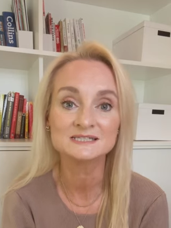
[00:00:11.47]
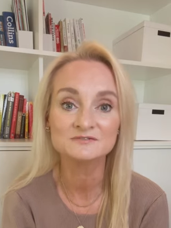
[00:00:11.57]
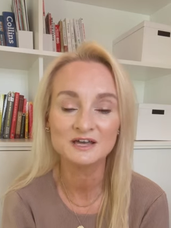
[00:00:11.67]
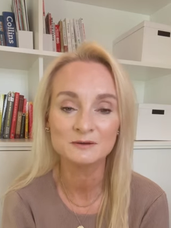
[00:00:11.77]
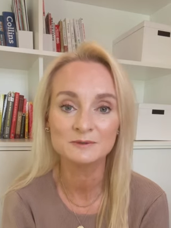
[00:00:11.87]

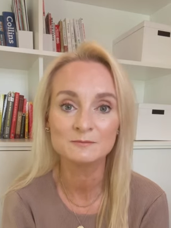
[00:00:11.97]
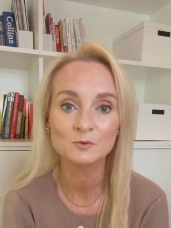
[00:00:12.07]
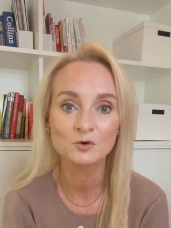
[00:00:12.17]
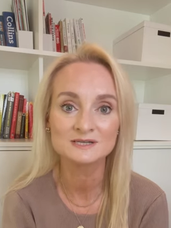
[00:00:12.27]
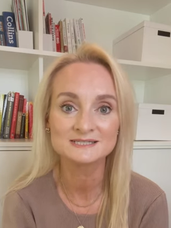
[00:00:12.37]
developing
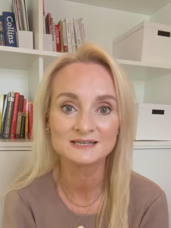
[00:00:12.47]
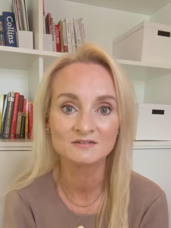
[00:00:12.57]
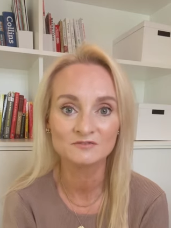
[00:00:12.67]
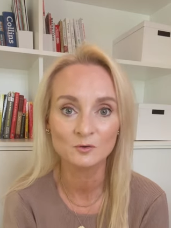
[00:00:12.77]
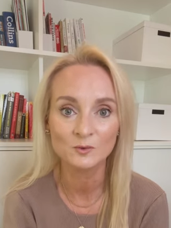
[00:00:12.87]
more
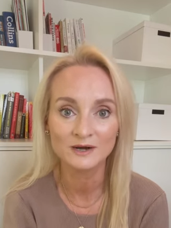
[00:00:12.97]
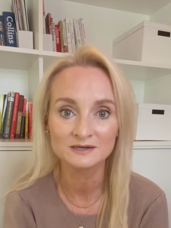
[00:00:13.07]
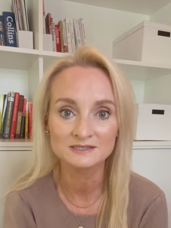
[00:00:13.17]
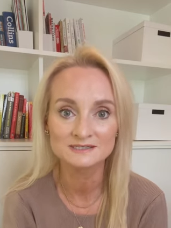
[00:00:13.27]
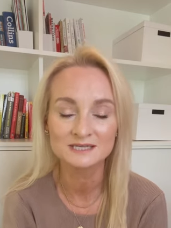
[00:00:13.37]

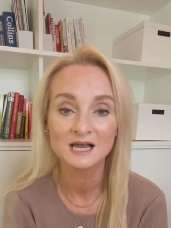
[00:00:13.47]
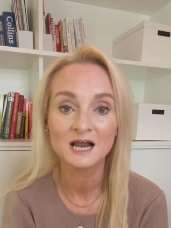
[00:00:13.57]
self-awareness